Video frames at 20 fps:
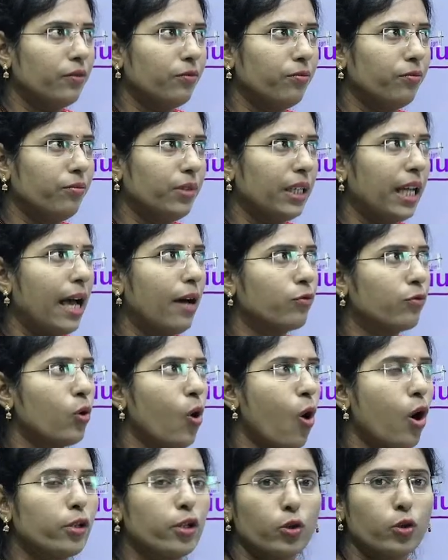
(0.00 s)
we have
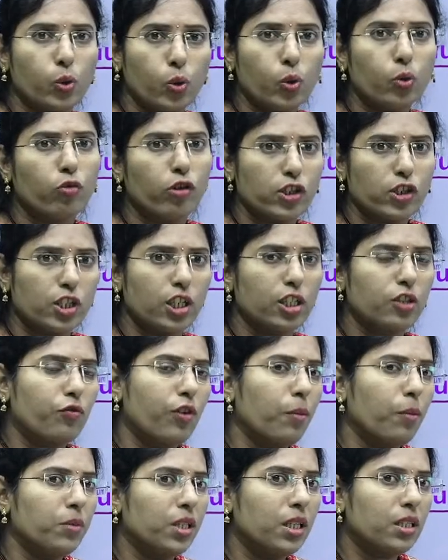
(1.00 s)
got 2 questions from
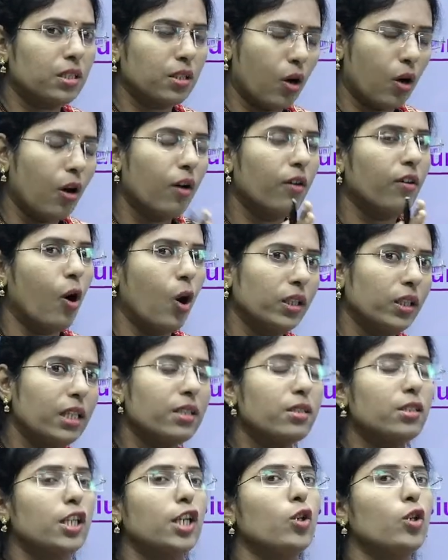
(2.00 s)
this on this
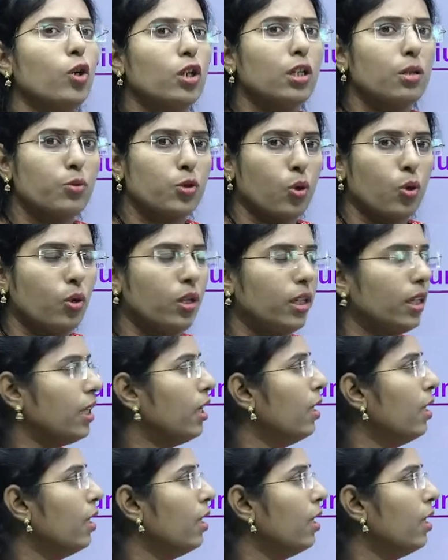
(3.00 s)
synonyms only.